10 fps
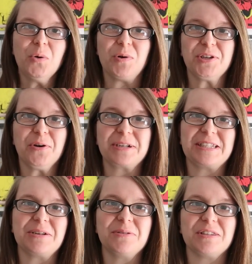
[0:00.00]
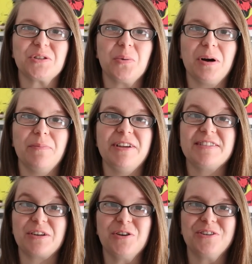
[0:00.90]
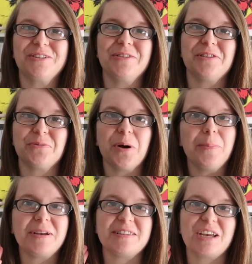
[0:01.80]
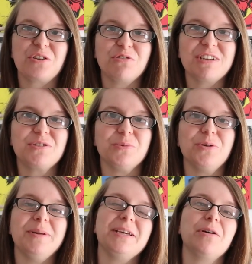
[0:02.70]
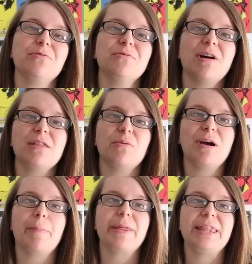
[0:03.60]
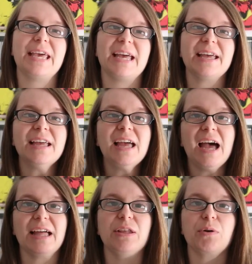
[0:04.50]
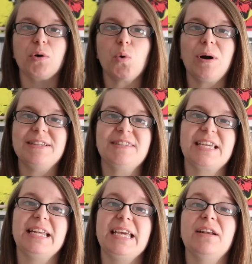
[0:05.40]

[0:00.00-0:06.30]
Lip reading: With cockatiels, it's quite obvious, and cockatoos as well, because their crest will normally go right the way up in the air and they'll go quite skinny.